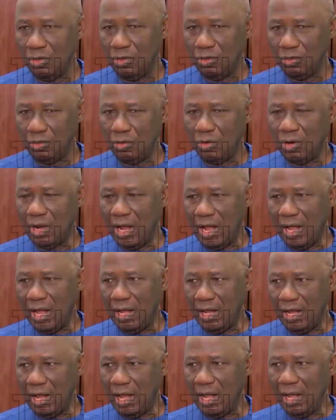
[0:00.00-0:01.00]
So
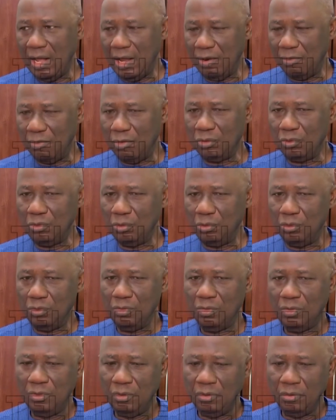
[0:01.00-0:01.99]
I want to
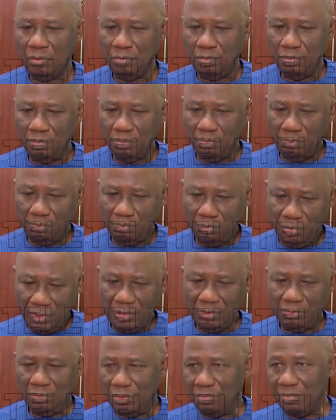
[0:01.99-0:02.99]

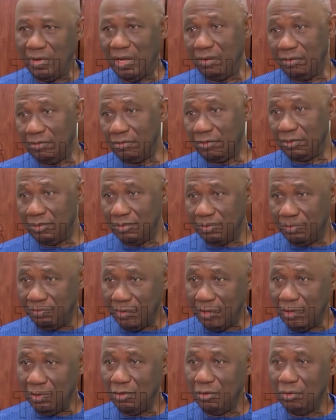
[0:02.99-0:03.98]
plead with my
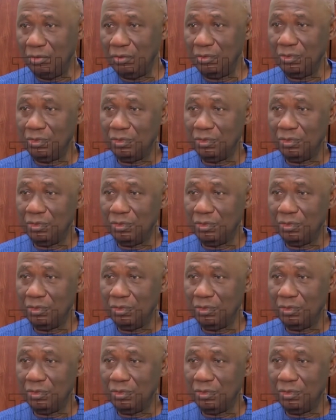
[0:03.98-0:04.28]
fellow